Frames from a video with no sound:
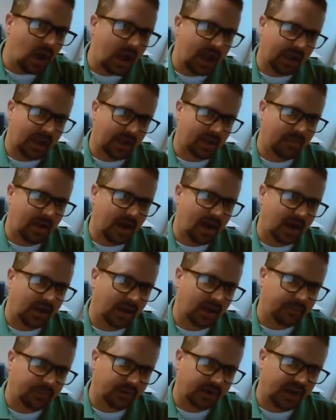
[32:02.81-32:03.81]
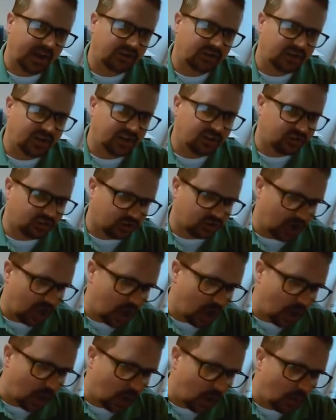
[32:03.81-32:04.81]
Antibiotic production is
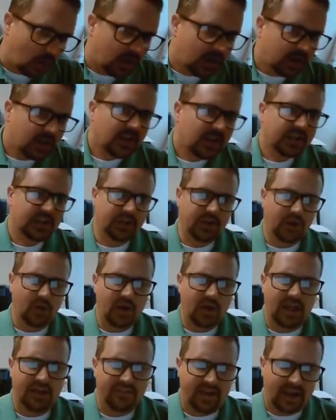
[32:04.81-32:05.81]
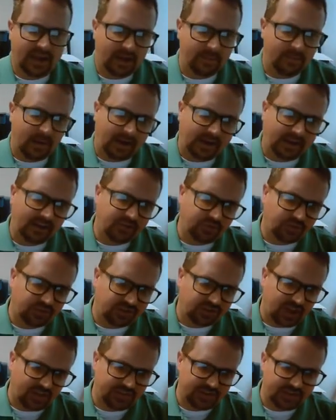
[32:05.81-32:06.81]
slow. You don't have antibodies for
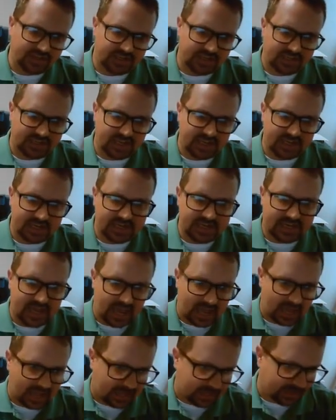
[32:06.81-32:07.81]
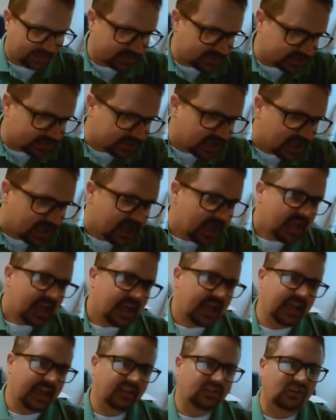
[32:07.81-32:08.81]
7 to 10 days.
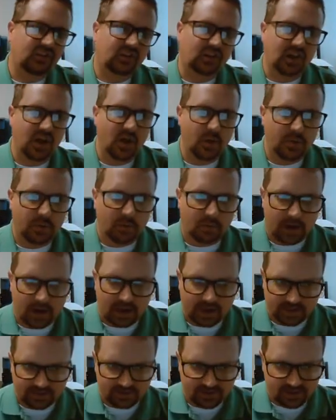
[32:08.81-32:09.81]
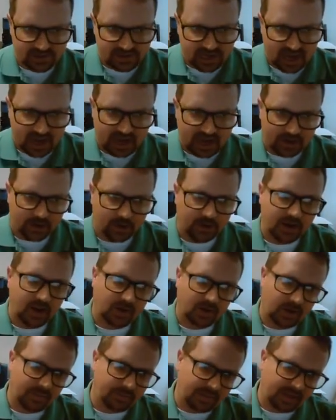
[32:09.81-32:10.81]
It's slow to rise in titer,
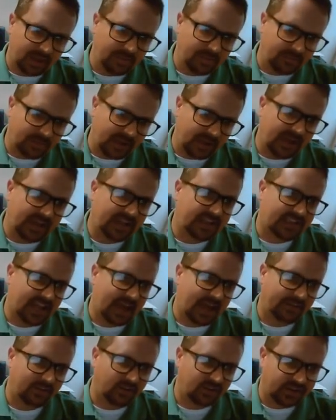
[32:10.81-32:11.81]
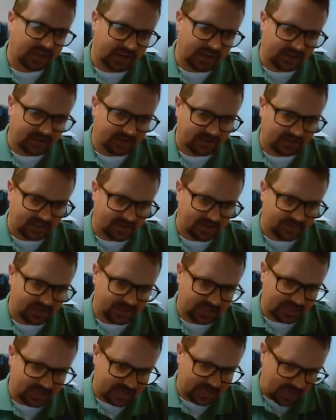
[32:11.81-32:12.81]
and it peaks after 10 to
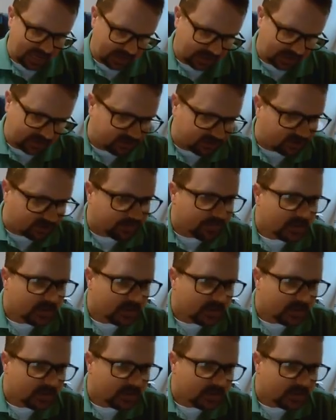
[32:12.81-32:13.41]
17 days.